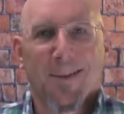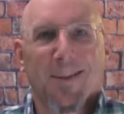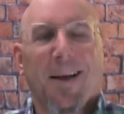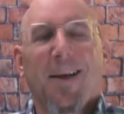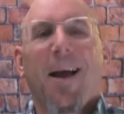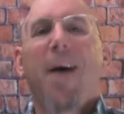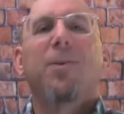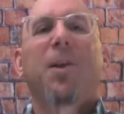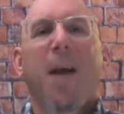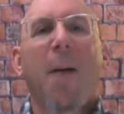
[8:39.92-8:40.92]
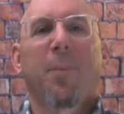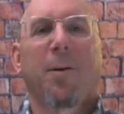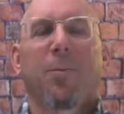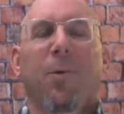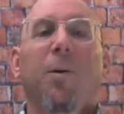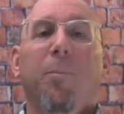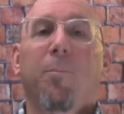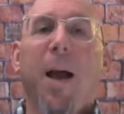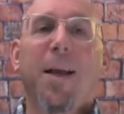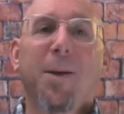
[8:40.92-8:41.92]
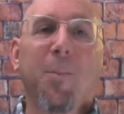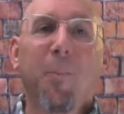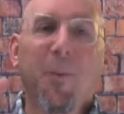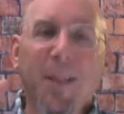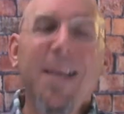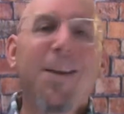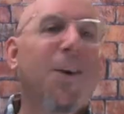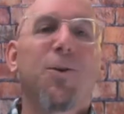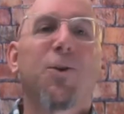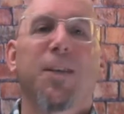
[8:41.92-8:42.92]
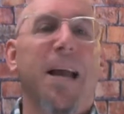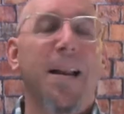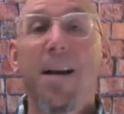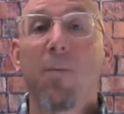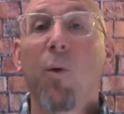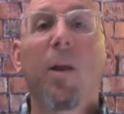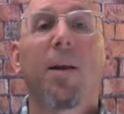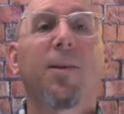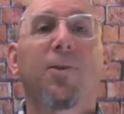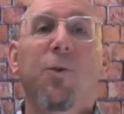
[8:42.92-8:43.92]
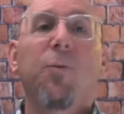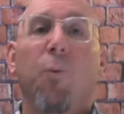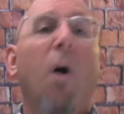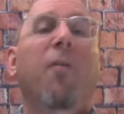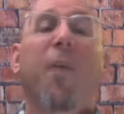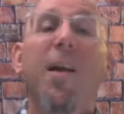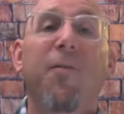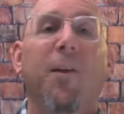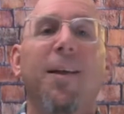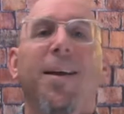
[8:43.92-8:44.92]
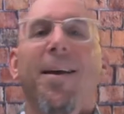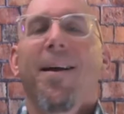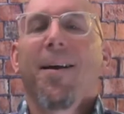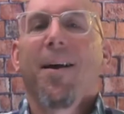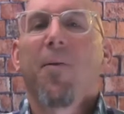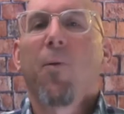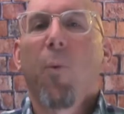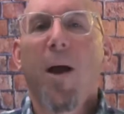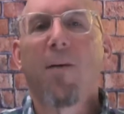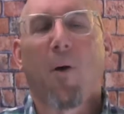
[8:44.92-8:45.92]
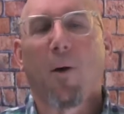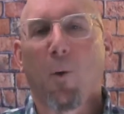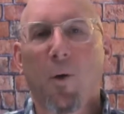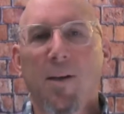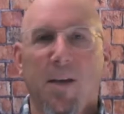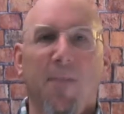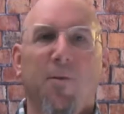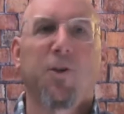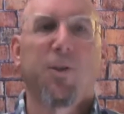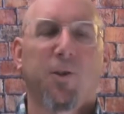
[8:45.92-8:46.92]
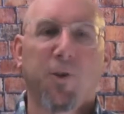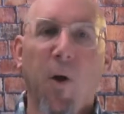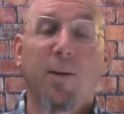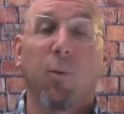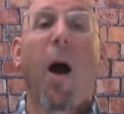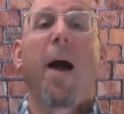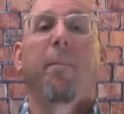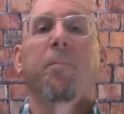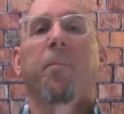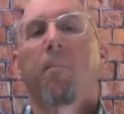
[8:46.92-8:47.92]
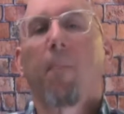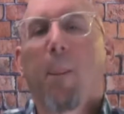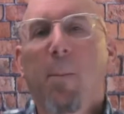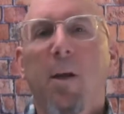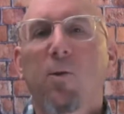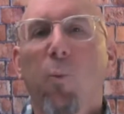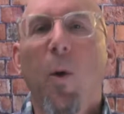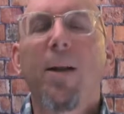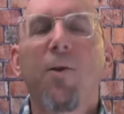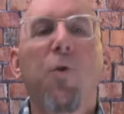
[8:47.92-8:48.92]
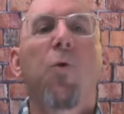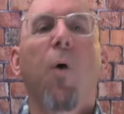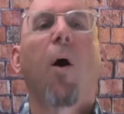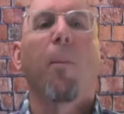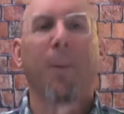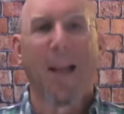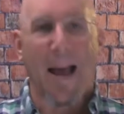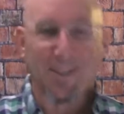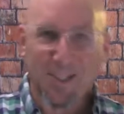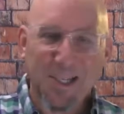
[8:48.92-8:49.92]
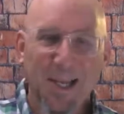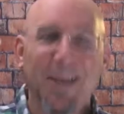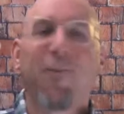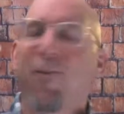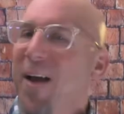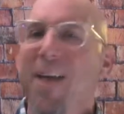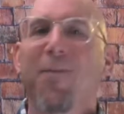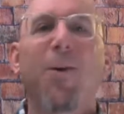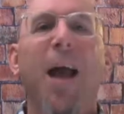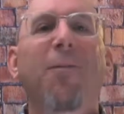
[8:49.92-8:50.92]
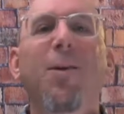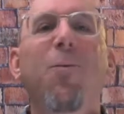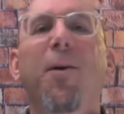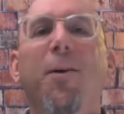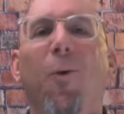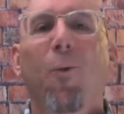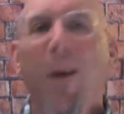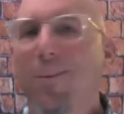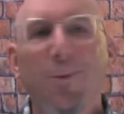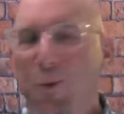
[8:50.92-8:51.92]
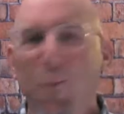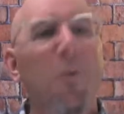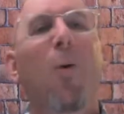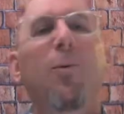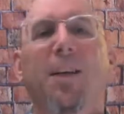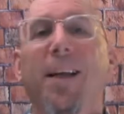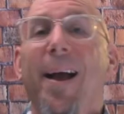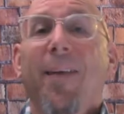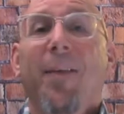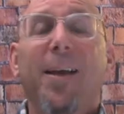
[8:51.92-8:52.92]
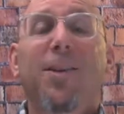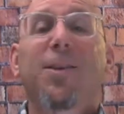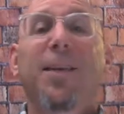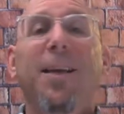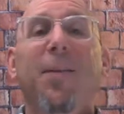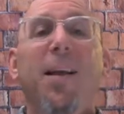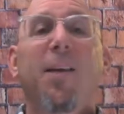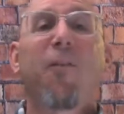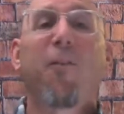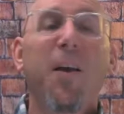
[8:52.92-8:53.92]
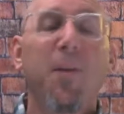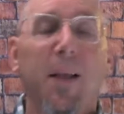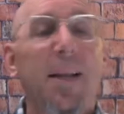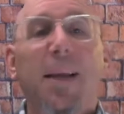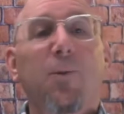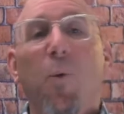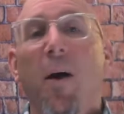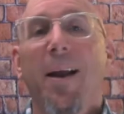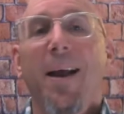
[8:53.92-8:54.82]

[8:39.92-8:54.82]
How does that happen? Well, by complete understanding and willingness to walk faithfully in the way of our Lord and Savior Jesus Christ. Why? Because when you are blessed and favored, everyone around you knows it. They can see it. They can feel it. And guess what?